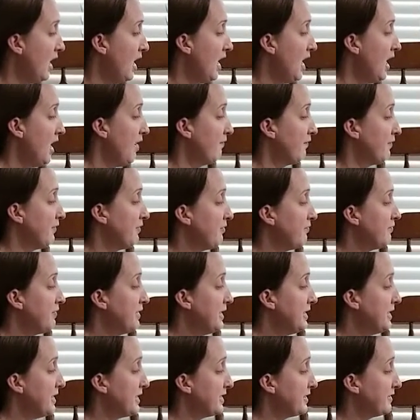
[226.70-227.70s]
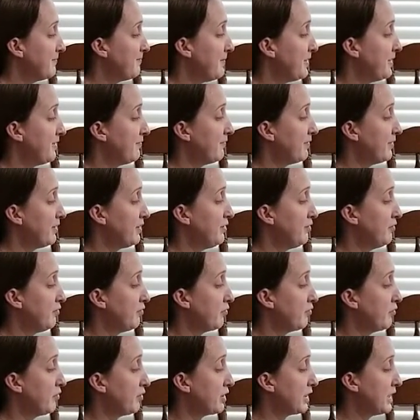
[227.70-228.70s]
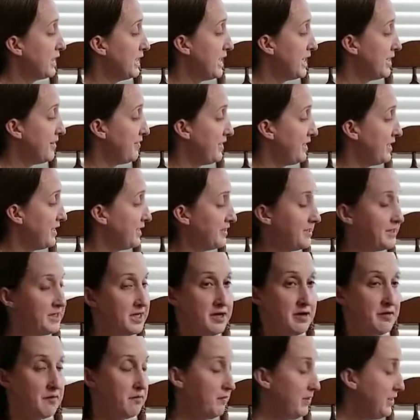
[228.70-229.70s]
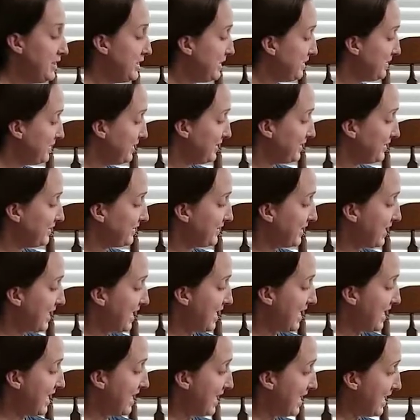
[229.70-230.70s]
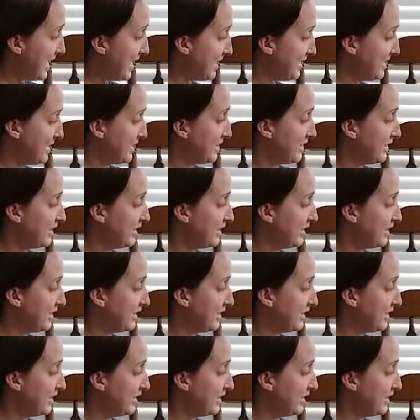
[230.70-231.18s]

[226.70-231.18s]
If we're doing this bit where you're looking at this, we need these to add